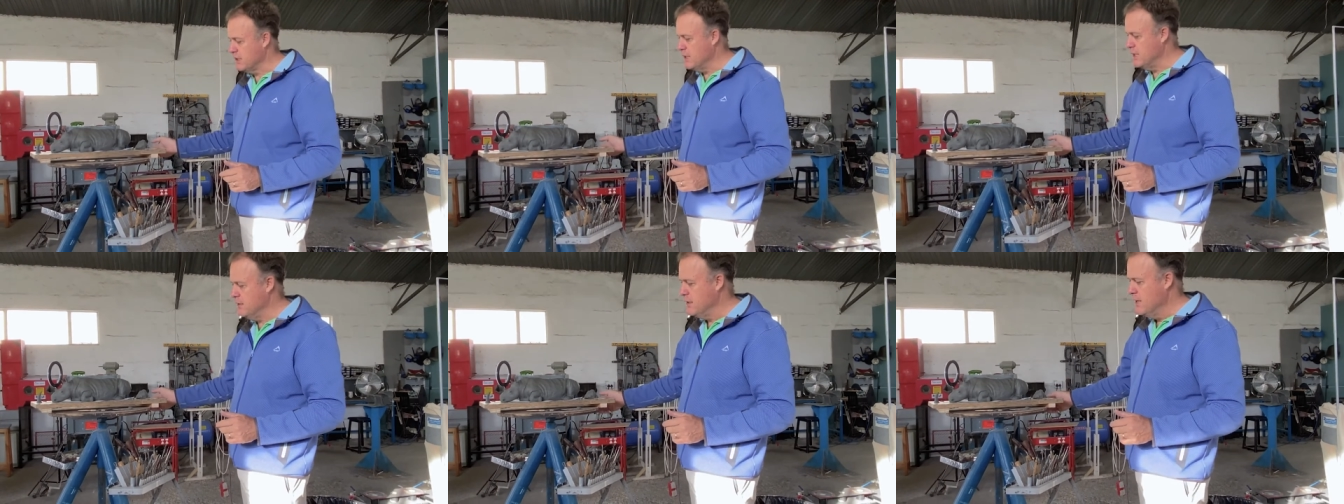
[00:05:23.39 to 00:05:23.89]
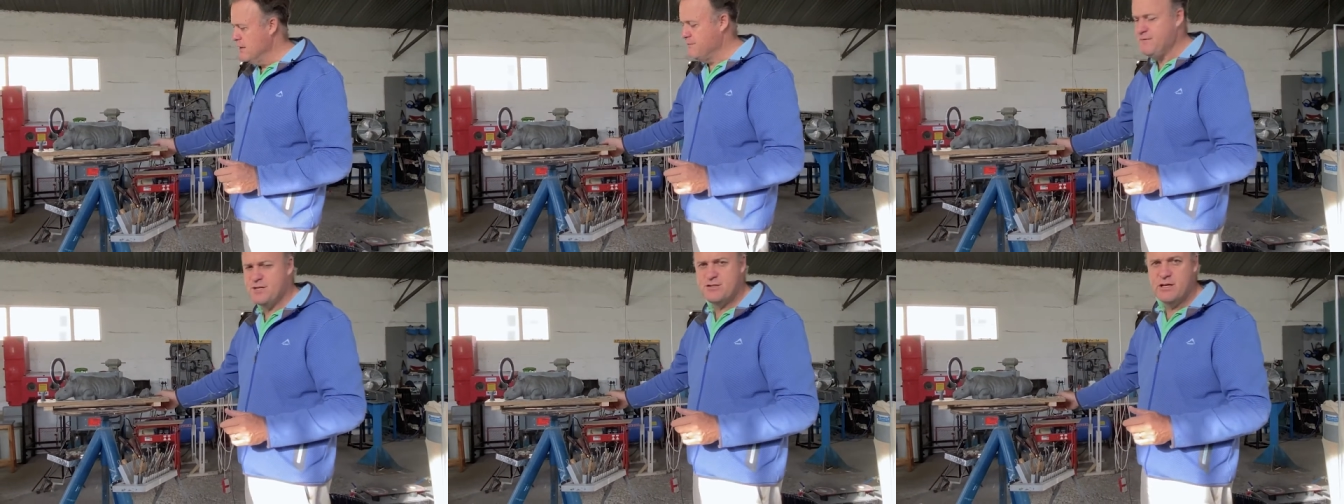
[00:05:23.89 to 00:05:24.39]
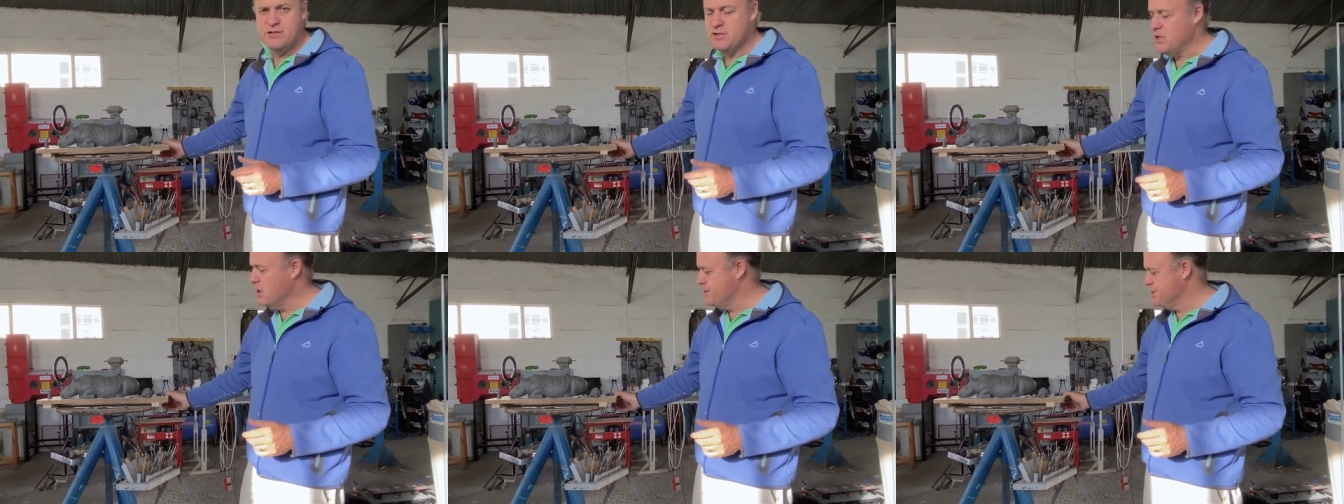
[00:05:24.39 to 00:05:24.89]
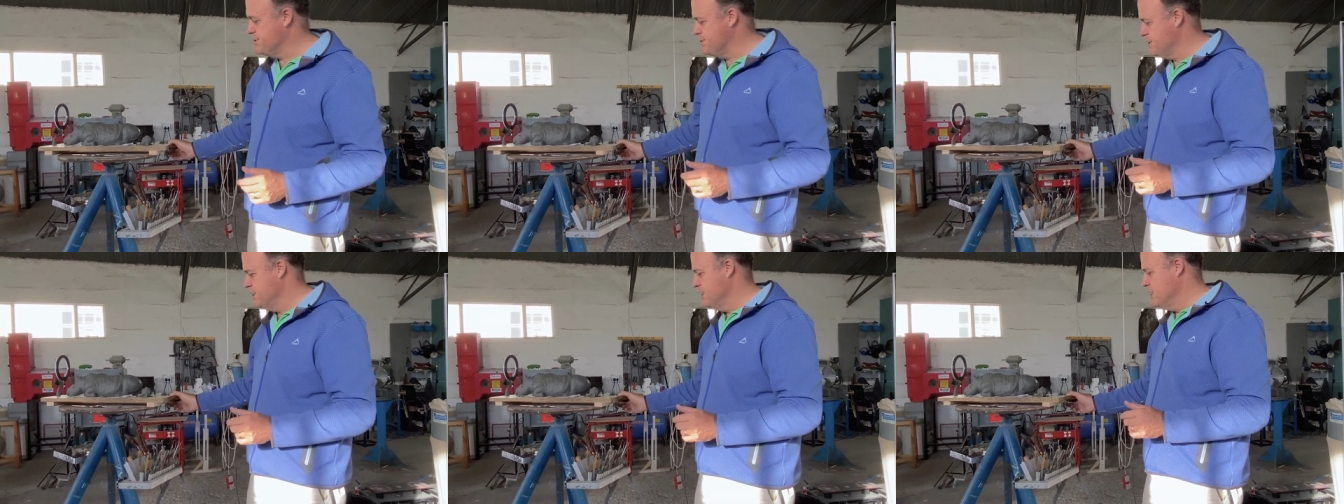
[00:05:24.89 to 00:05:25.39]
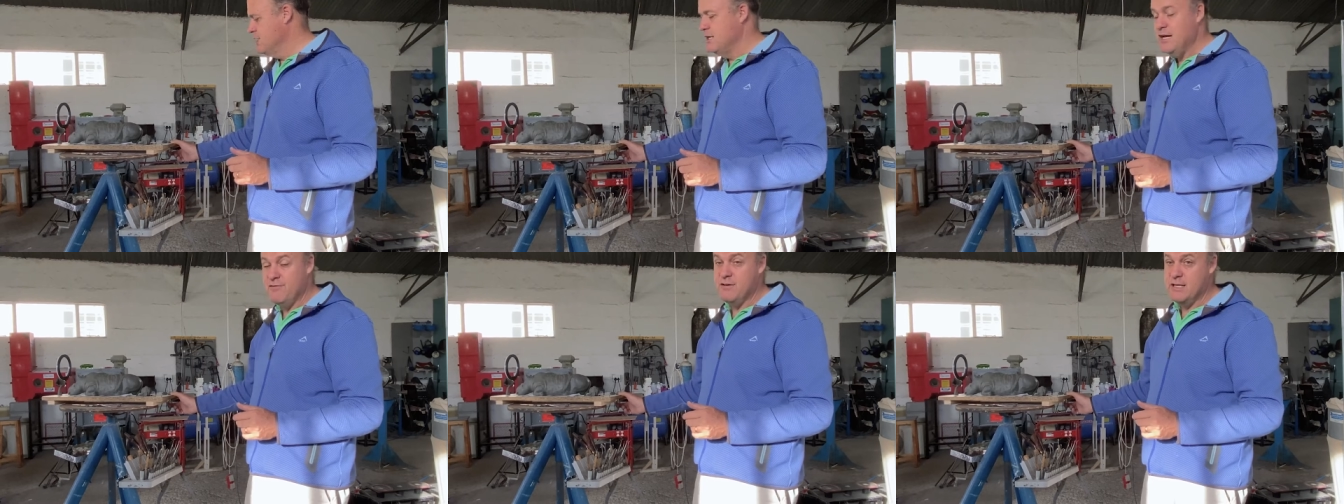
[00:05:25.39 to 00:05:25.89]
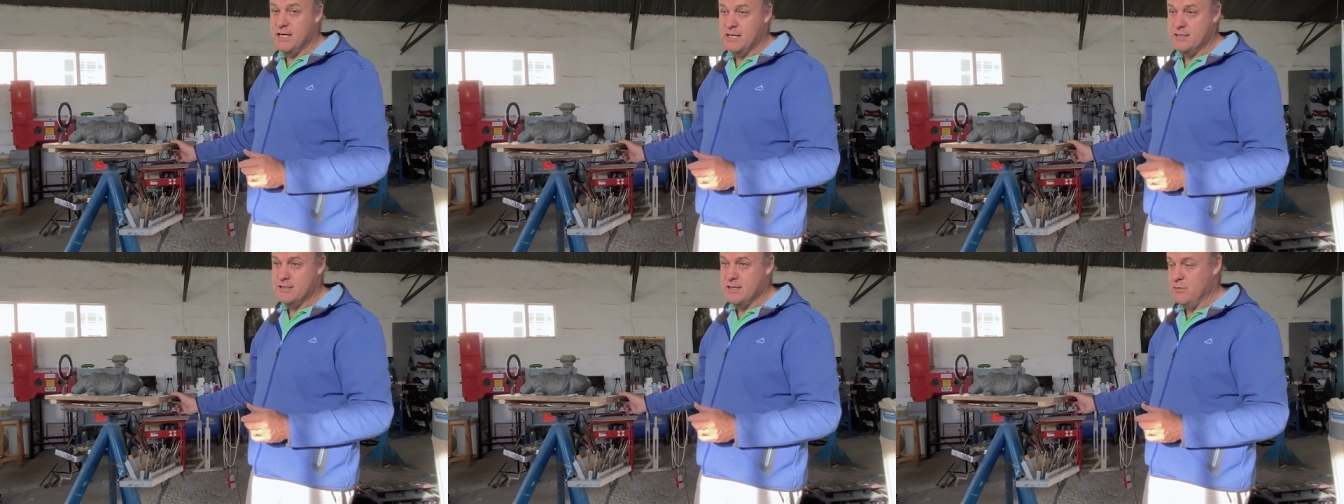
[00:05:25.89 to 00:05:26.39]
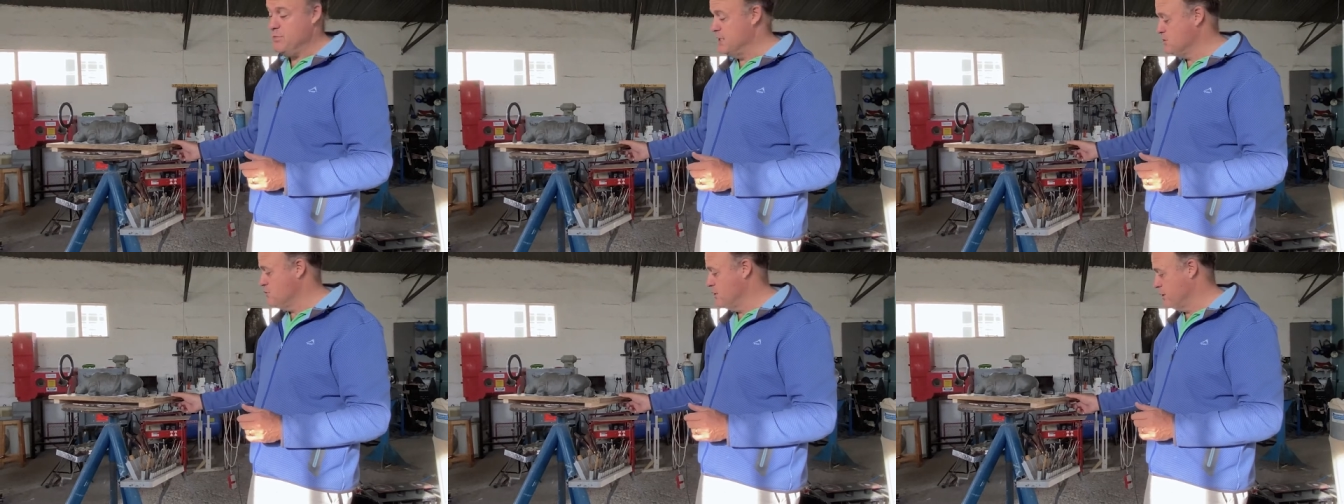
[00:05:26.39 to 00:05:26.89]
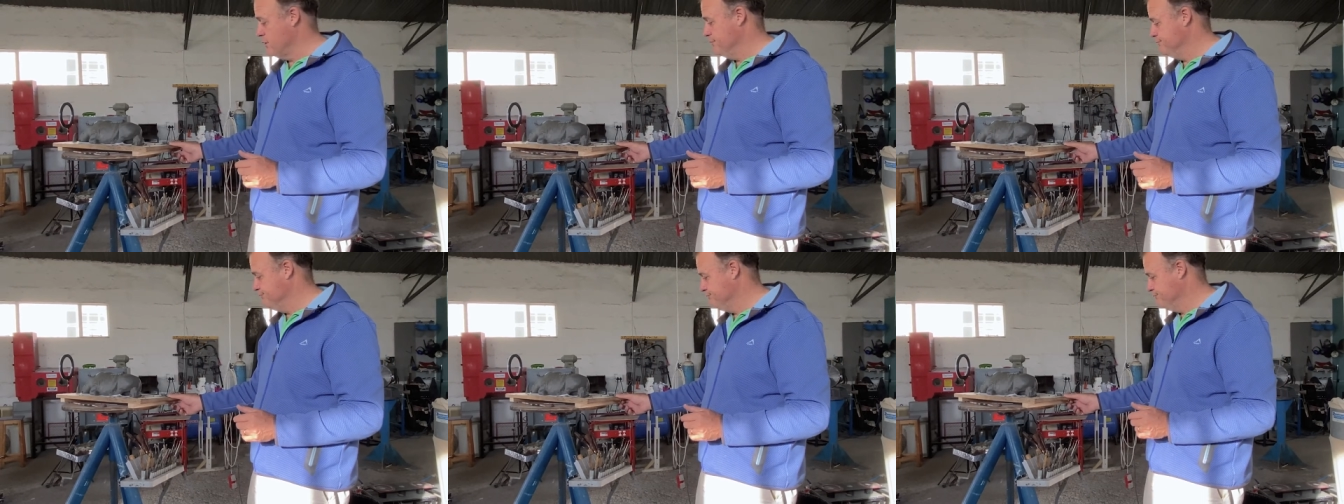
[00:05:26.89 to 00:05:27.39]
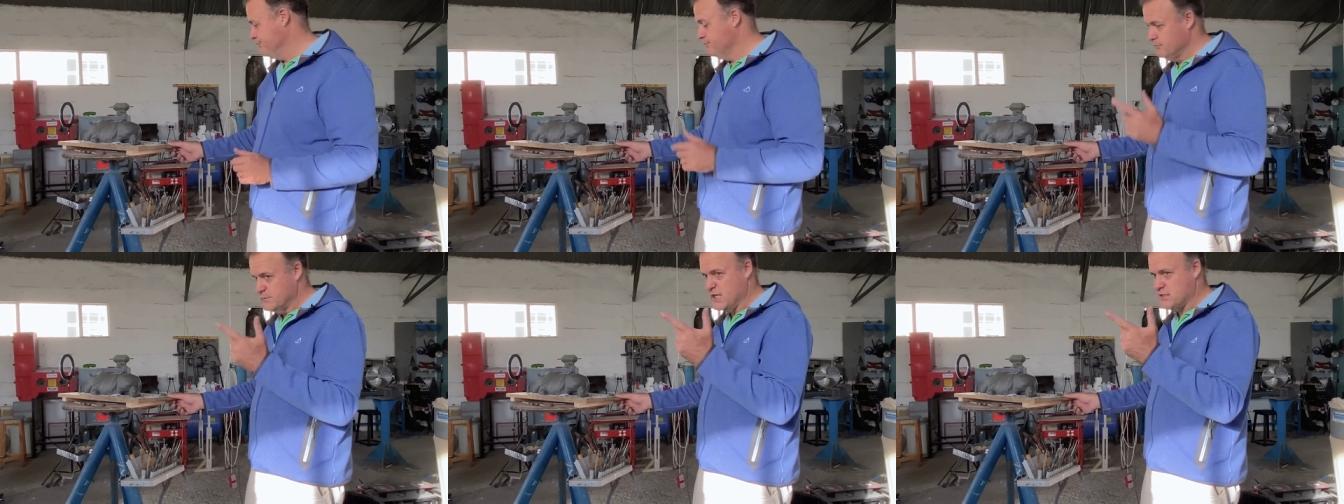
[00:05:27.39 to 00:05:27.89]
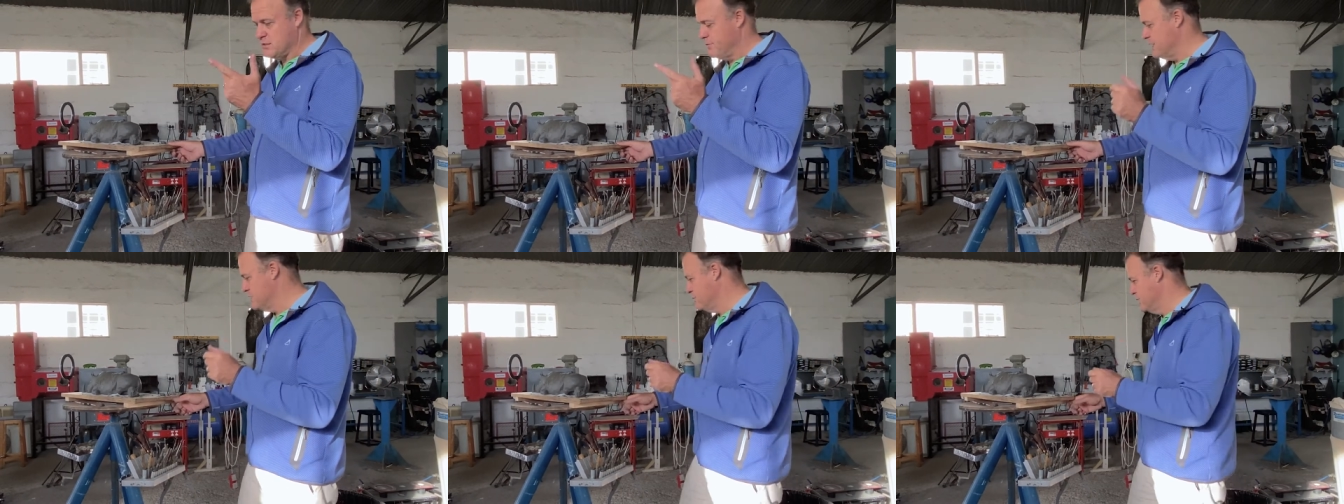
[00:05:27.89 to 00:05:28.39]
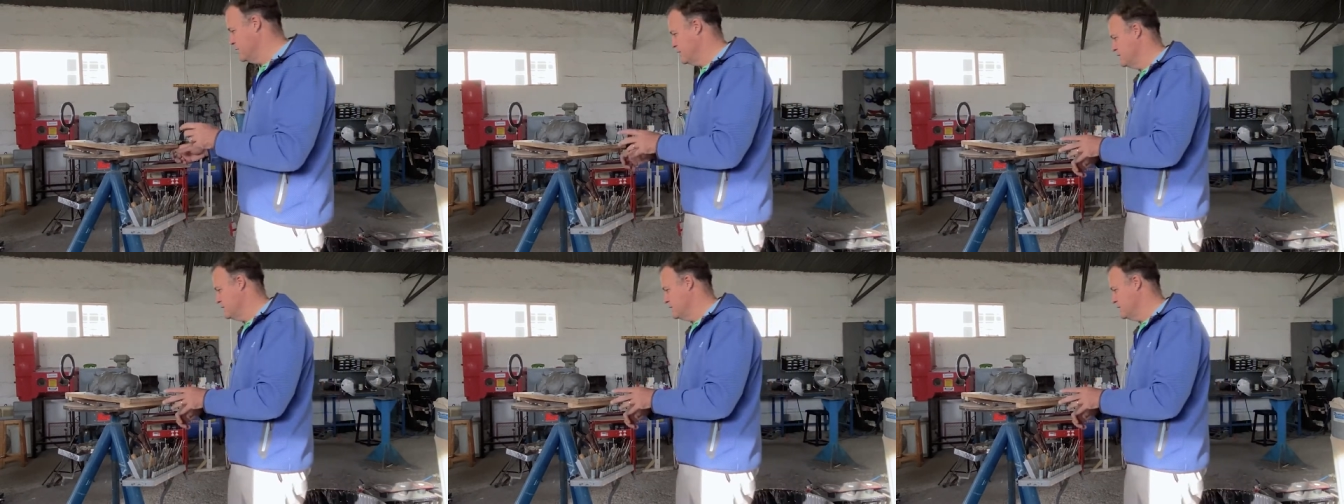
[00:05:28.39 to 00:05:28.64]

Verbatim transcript: and the frustrated artist never does their best work. That's debatable, I